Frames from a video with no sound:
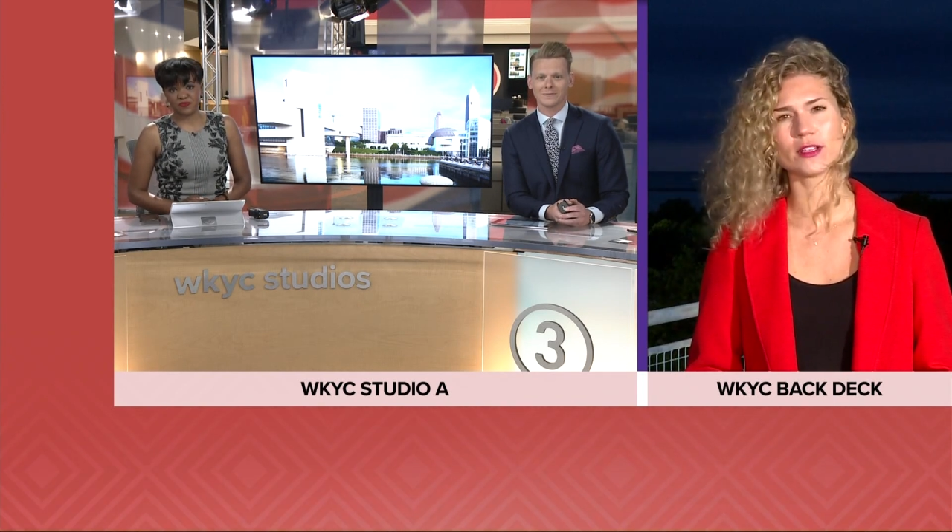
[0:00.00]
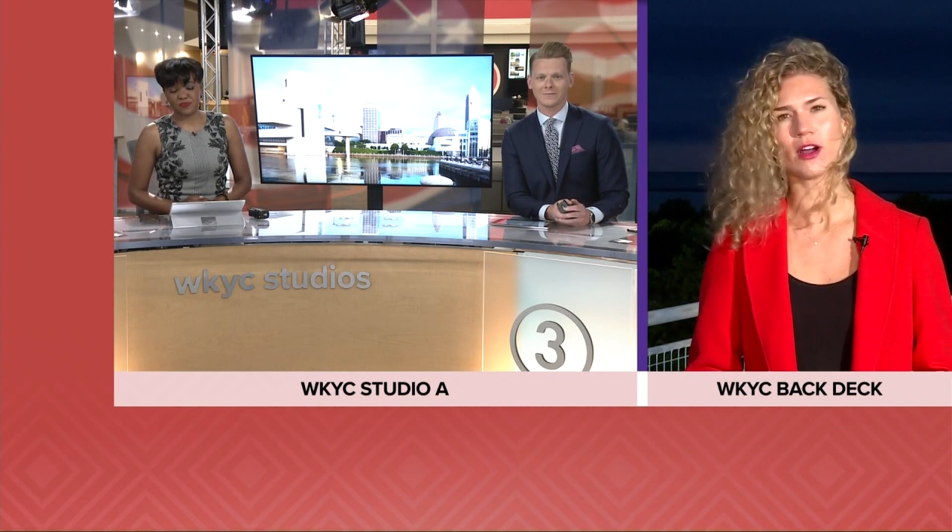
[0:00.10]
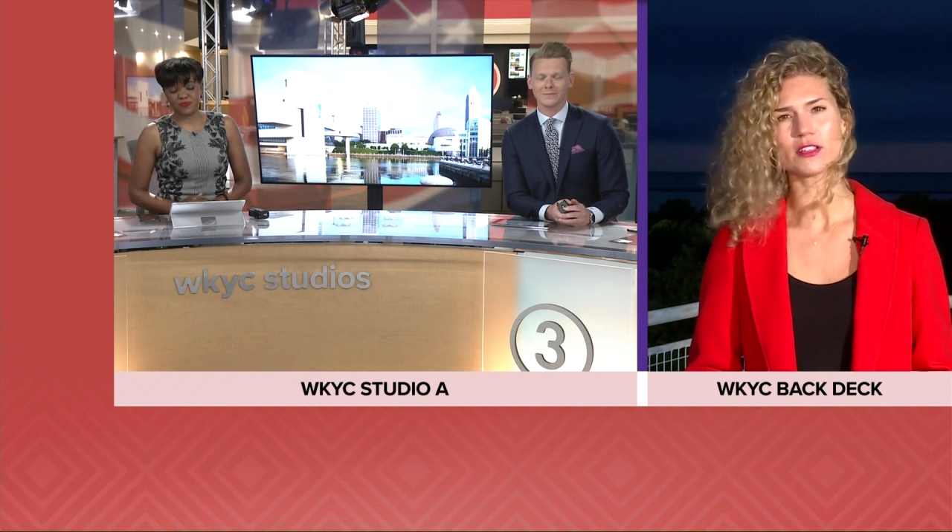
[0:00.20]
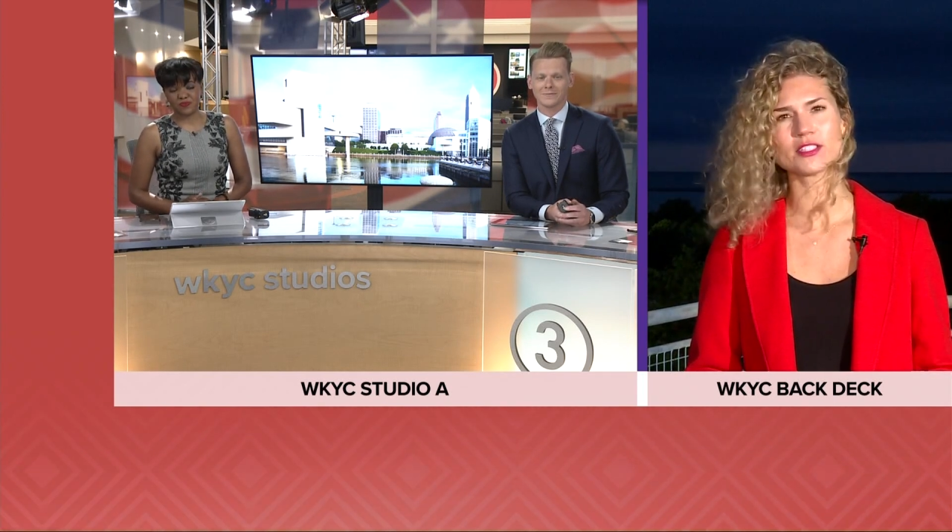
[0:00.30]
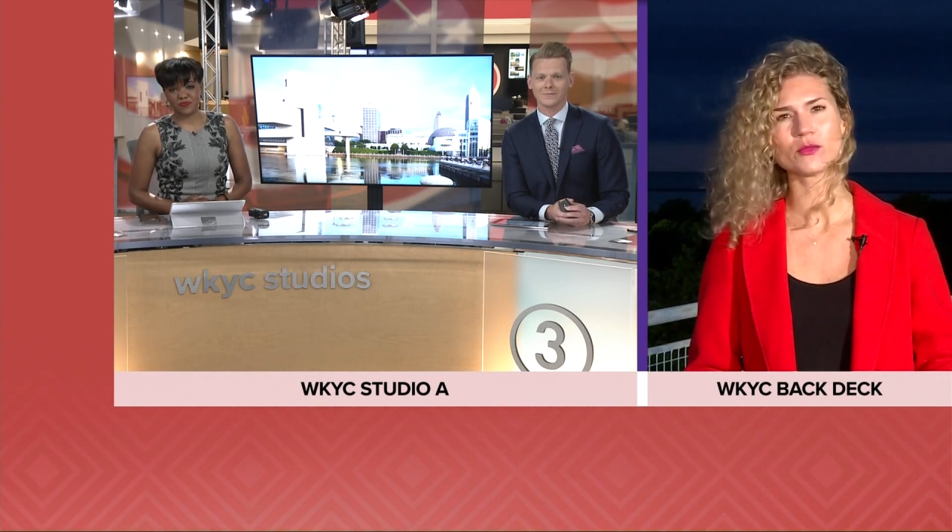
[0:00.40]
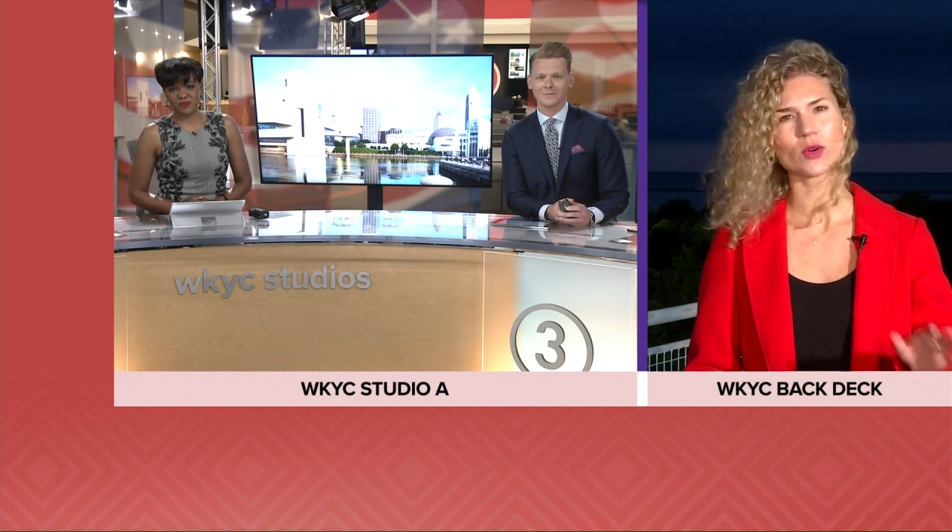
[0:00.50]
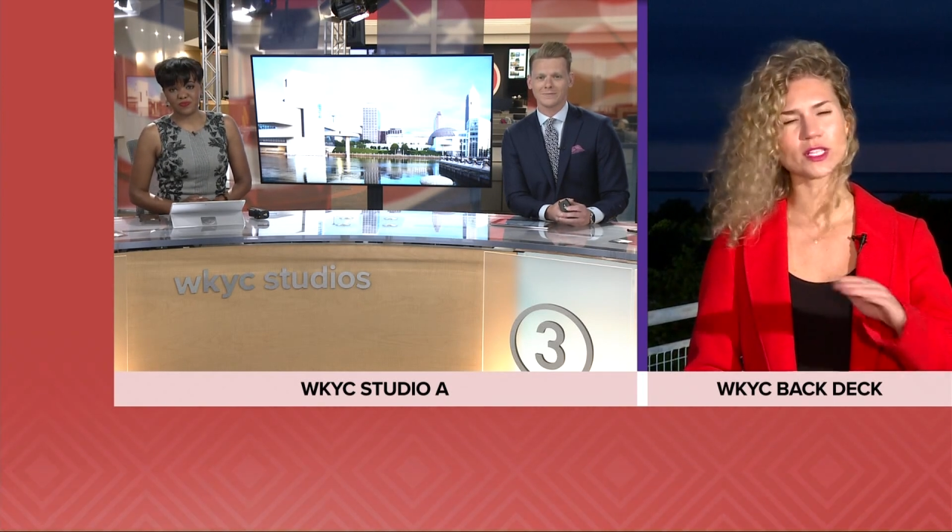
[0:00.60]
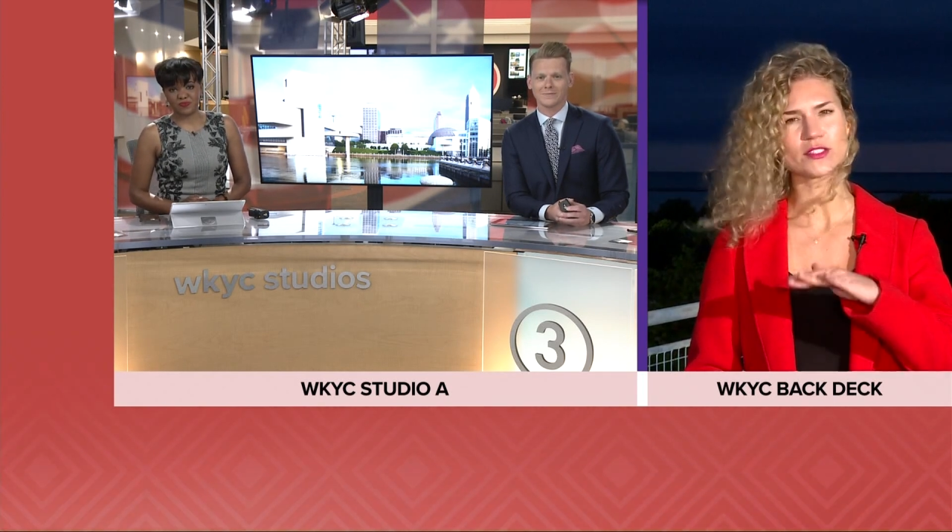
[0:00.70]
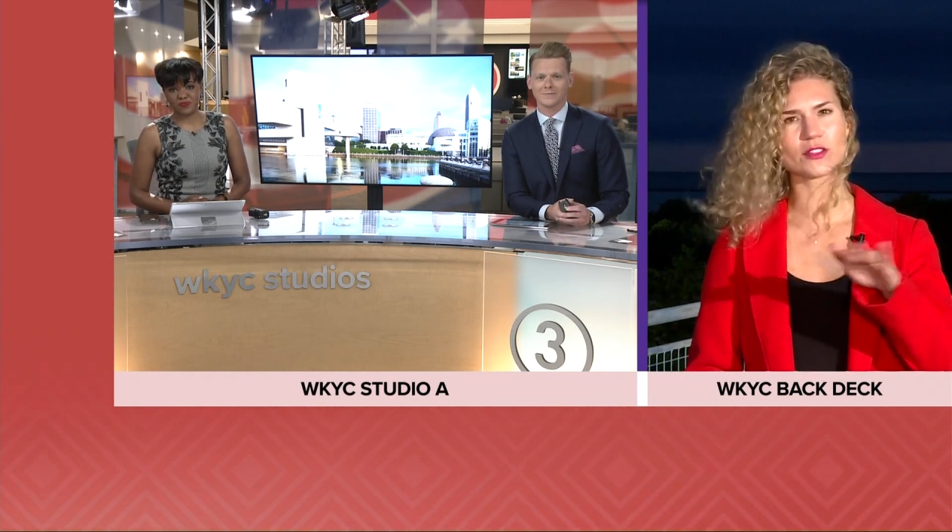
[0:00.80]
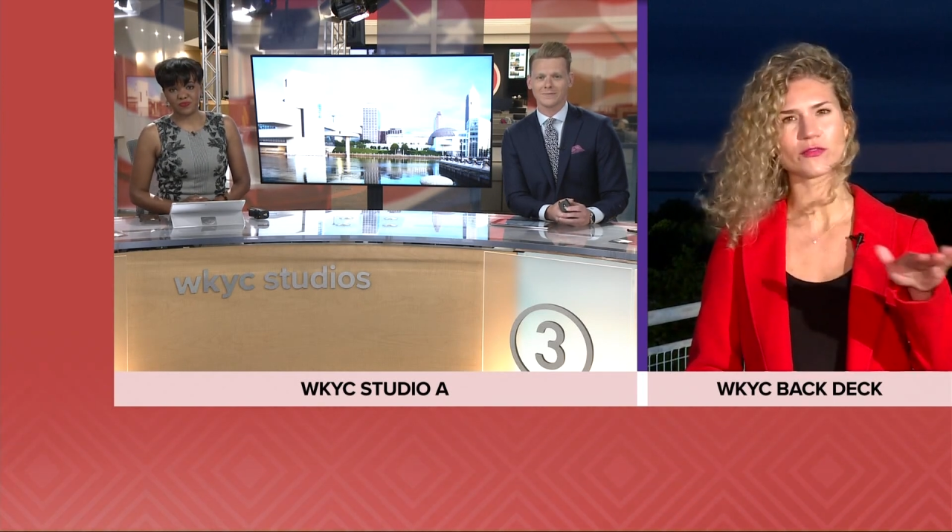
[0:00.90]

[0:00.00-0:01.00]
And Austin, what is the